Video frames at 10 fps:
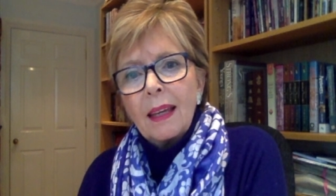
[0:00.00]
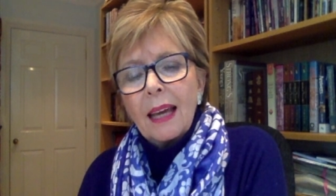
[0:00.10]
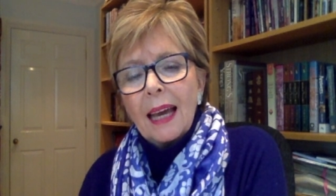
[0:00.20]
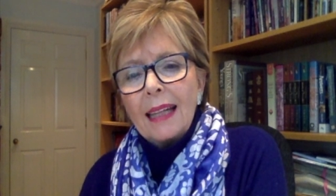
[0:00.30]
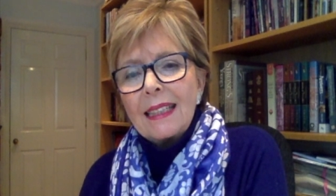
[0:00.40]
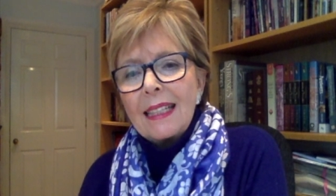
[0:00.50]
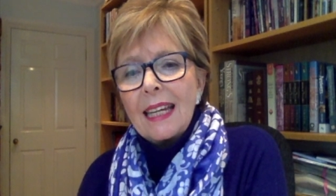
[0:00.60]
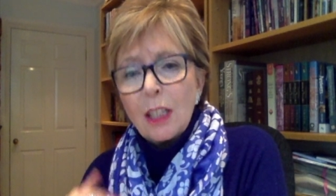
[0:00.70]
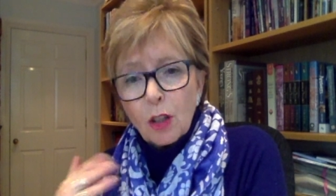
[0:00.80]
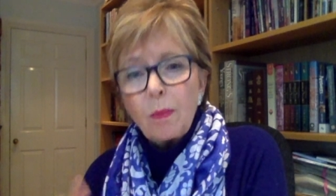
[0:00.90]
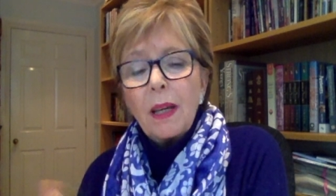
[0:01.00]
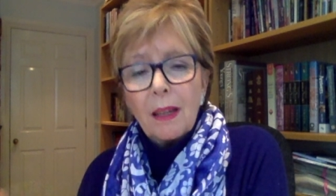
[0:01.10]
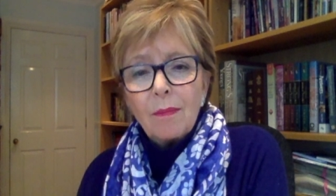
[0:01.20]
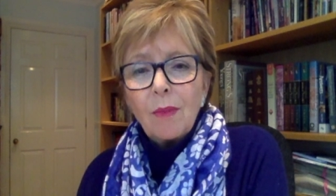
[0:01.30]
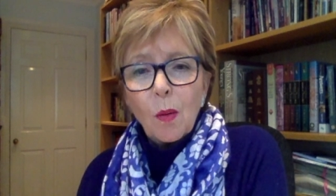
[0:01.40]
and it took
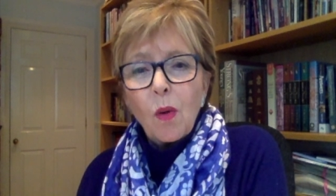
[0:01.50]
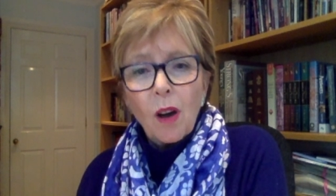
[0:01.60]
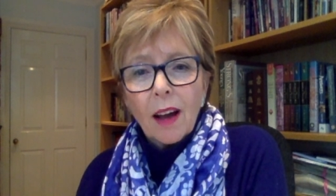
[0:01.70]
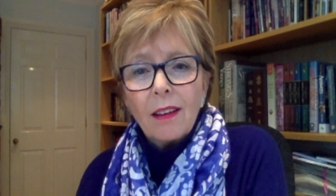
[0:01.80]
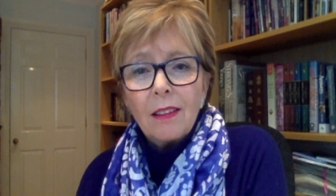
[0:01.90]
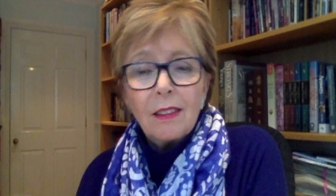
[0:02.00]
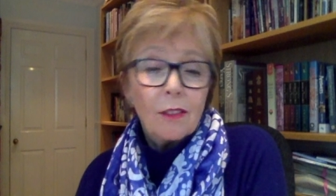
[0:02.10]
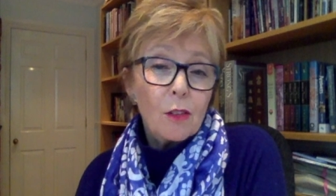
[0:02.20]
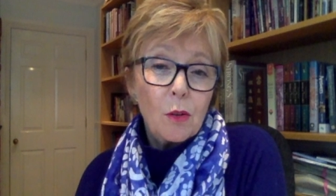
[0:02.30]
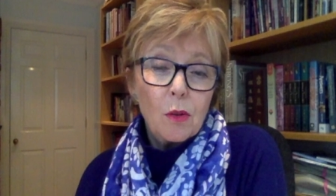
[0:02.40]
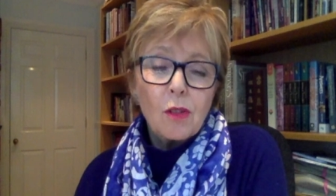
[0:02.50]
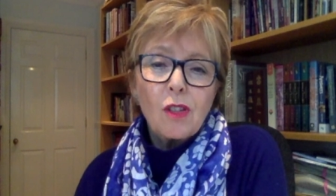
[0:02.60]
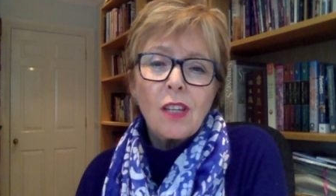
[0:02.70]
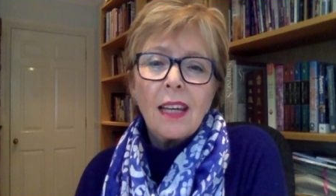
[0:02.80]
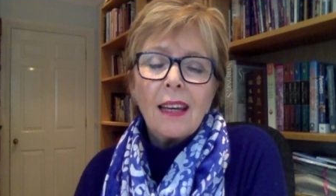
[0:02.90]
me a while, of
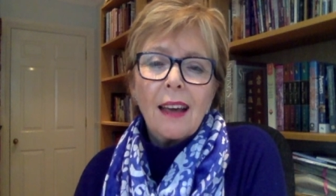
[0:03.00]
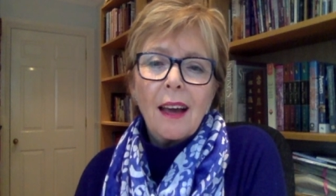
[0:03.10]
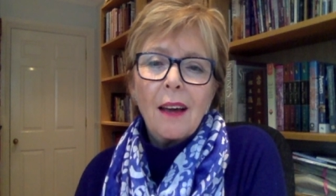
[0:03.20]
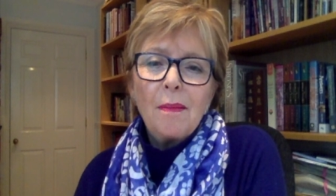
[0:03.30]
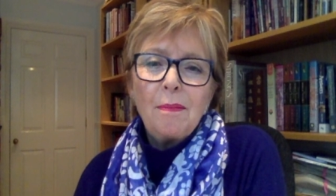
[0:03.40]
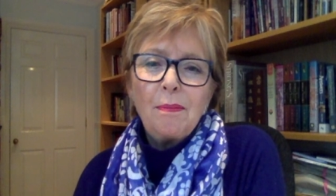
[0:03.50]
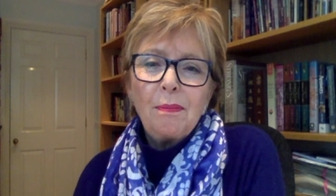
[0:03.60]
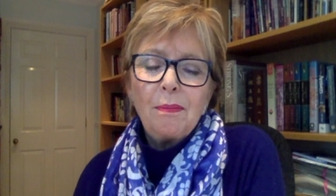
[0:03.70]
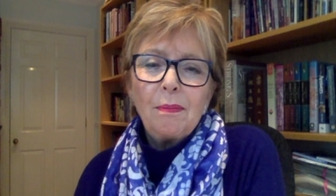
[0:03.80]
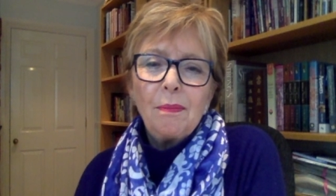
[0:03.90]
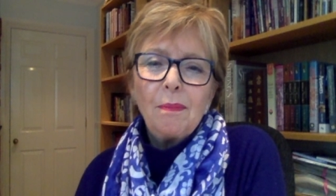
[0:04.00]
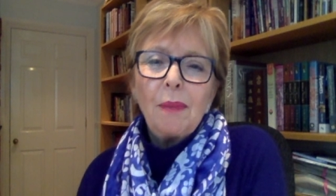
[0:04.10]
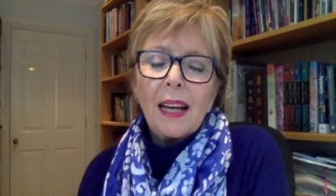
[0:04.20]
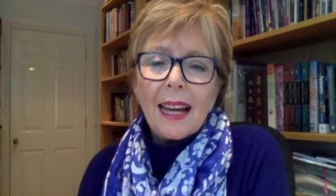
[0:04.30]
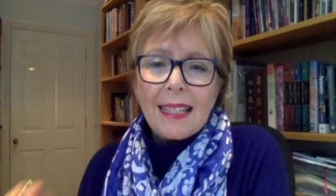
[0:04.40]
course, um,
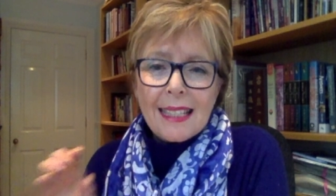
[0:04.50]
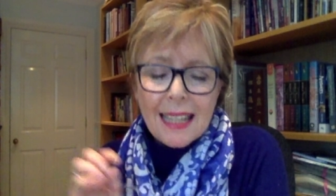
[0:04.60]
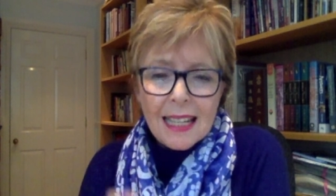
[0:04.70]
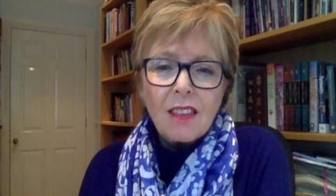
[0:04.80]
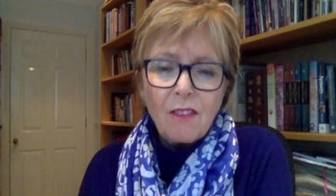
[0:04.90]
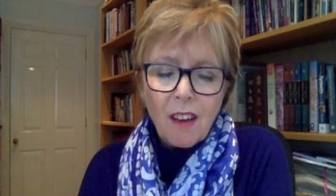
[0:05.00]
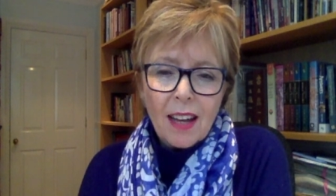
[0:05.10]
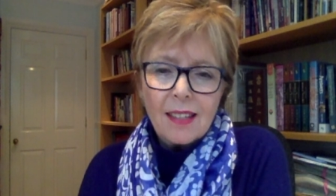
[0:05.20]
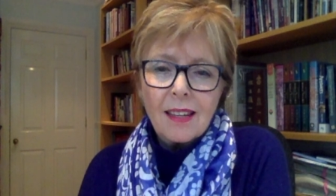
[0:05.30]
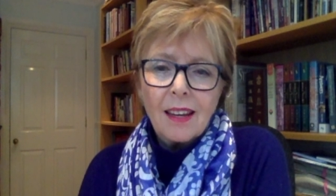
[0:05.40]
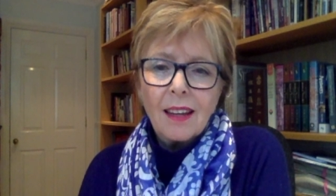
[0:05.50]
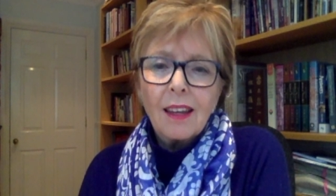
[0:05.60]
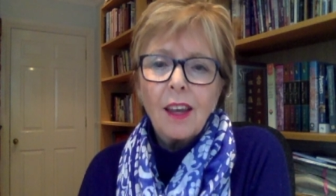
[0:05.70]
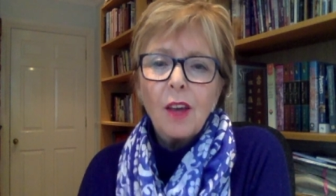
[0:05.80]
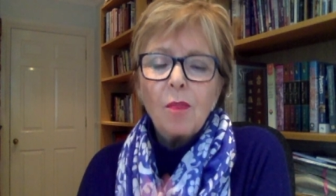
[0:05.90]
but I did the fighting
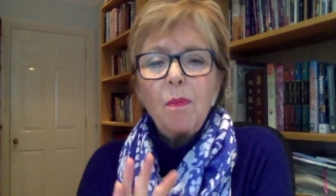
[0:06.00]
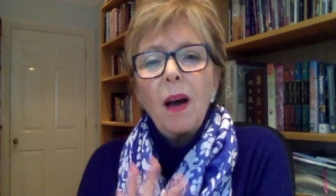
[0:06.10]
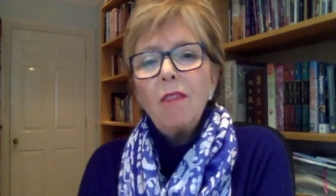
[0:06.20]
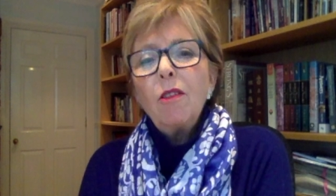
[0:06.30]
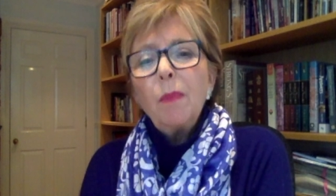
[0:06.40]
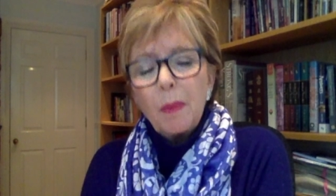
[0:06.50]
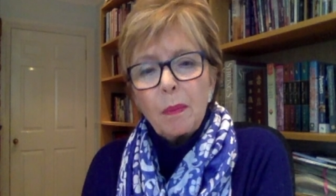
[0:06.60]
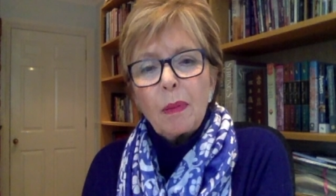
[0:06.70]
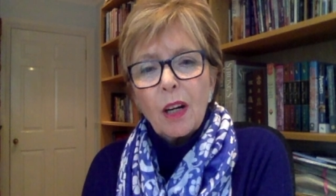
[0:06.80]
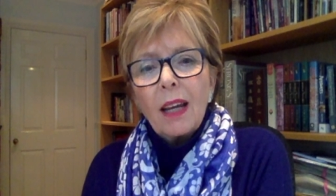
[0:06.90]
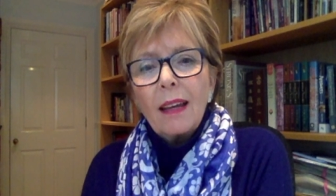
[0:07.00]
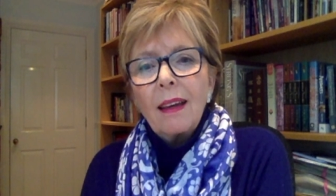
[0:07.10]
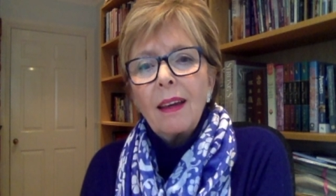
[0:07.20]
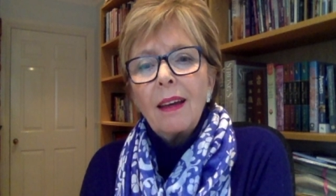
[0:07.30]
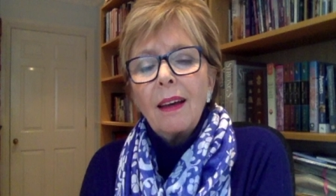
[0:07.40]
by remembering
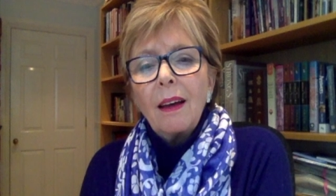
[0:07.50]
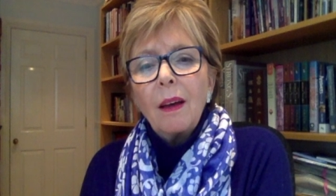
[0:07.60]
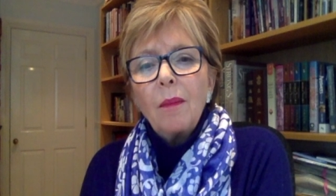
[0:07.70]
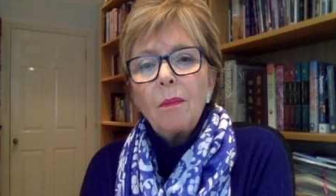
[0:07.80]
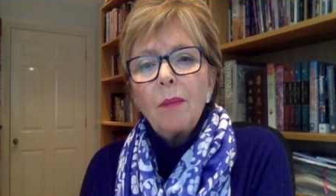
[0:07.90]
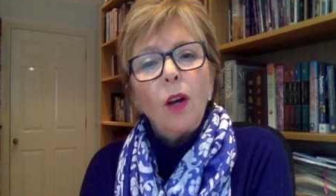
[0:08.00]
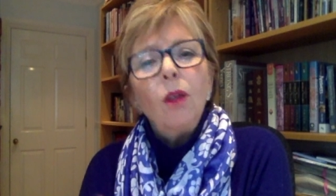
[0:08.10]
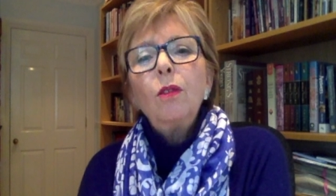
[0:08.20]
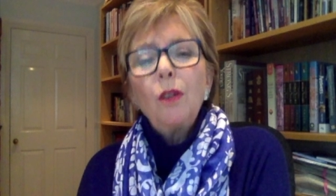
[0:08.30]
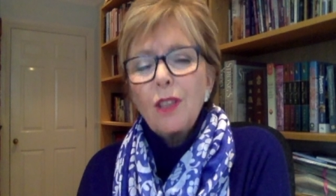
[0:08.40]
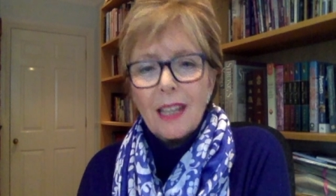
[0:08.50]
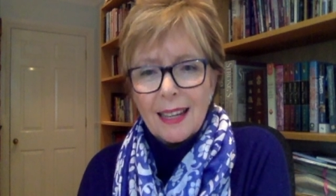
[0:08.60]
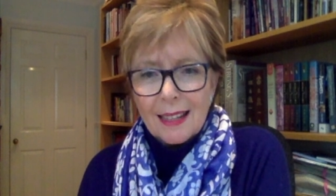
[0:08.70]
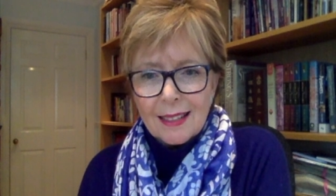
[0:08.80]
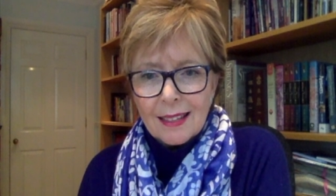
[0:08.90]
um, who God
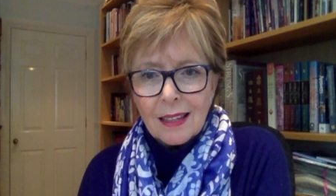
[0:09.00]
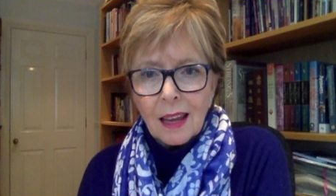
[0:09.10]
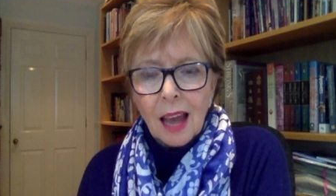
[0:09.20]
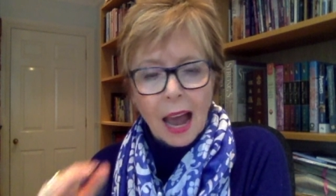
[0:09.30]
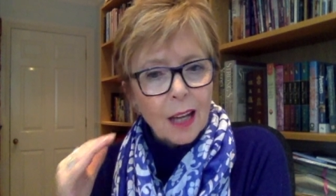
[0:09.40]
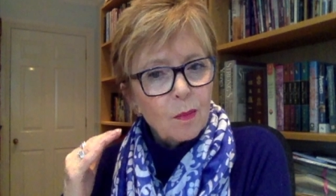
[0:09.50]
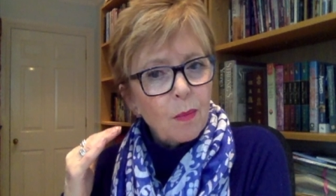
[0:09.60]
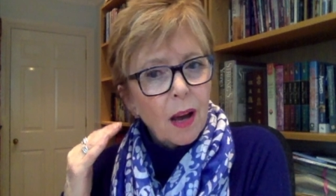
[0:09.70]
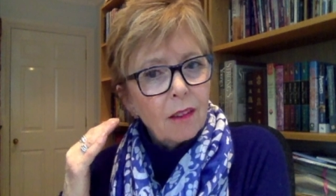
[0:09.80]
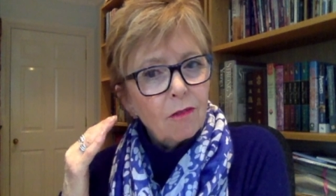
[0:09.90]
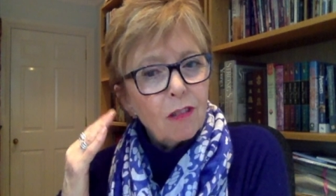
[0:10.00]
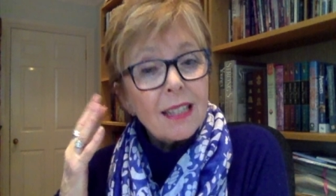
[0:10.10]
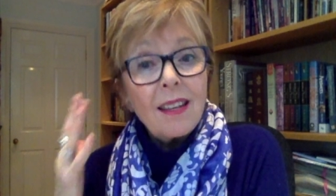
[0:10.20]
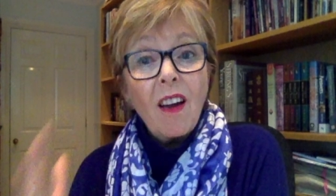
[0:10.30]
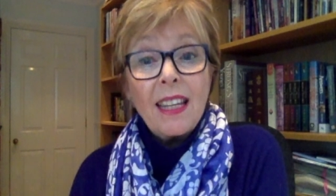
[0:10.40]
is and by
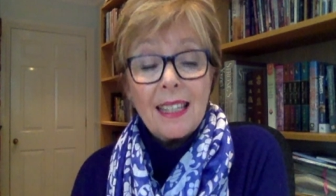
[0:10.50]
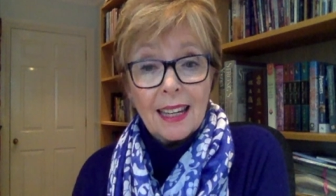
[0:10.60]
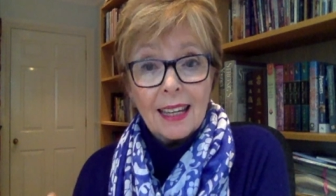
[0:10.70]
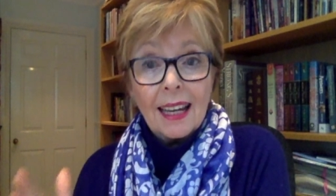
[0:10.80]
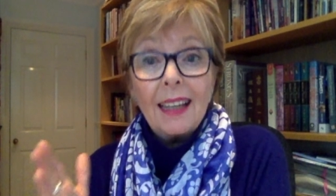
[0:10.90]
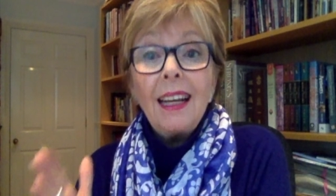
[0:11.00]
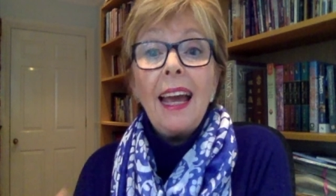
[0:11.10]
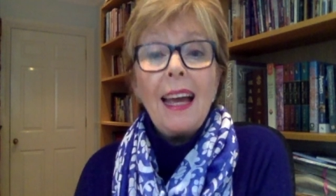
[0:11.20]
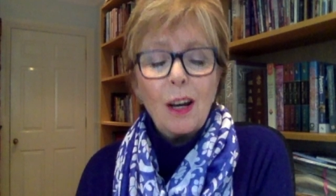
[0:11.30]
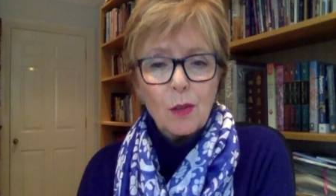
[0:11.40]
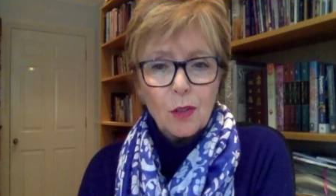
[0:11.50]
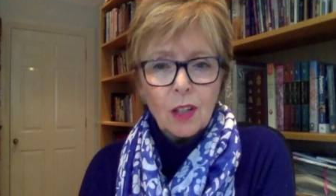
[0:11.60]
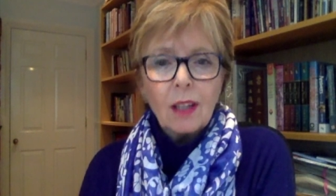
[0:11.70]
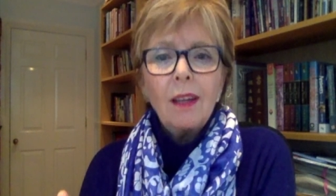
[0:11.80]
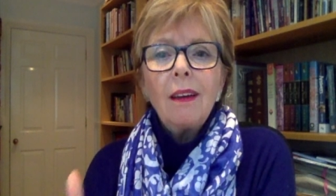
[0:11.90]
reciting aloud
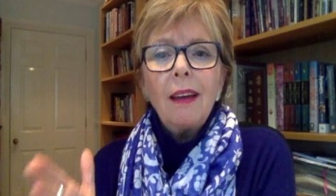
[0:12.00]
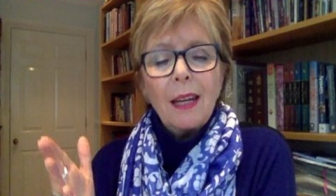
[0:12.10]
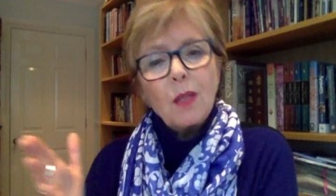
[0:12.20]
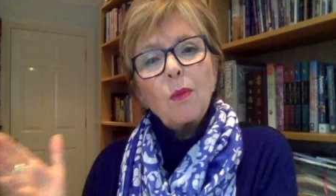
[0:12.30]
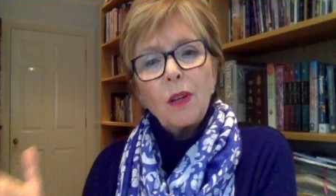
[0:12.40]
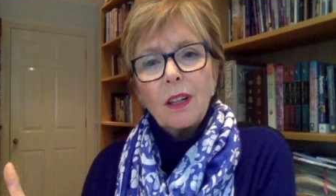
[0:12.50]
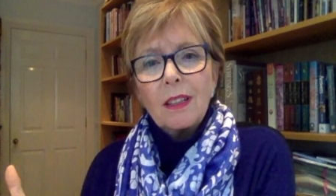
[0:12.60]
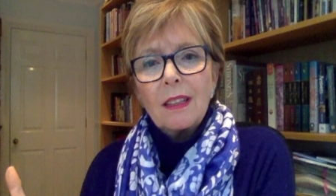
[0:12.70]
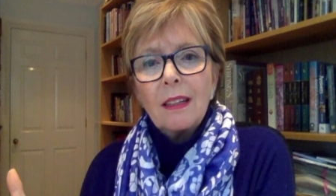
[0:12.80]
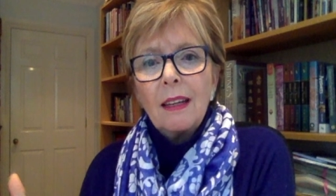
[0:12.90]
his word.